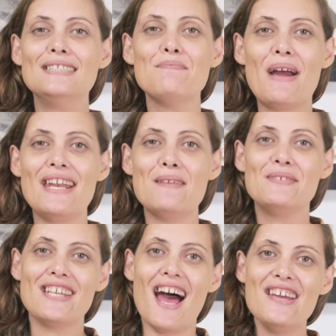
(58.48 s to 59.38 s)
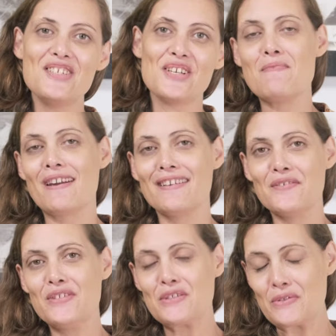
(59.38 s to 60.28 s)
My name is Ash. My
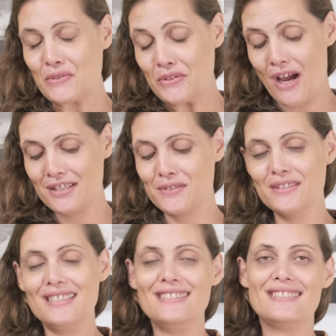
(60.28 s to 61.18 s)
unofficial title is